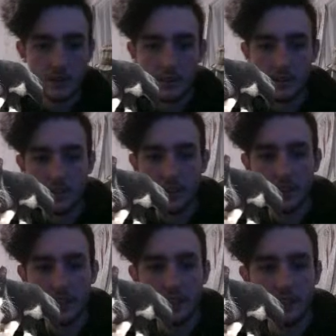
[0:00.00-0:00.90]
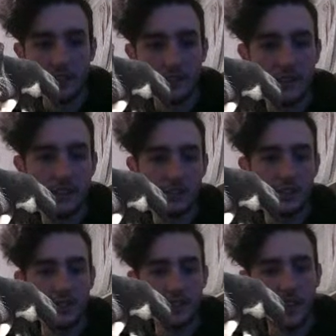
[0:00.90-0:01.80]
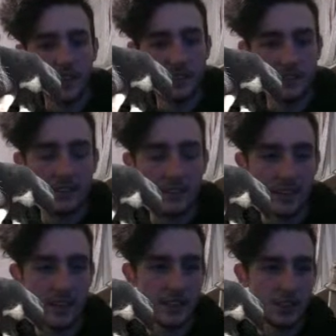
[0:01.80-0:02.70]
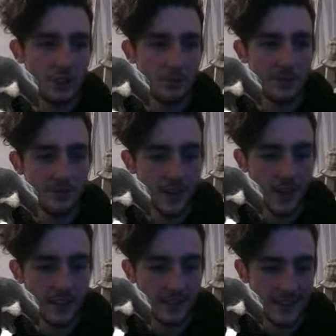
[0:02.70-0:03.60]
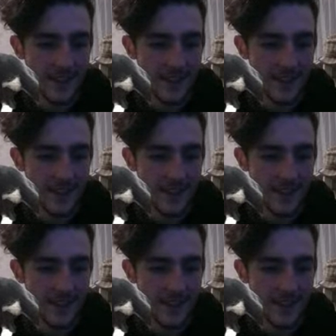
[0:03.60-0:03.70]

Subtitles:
Okay, that should get that. That should be fine on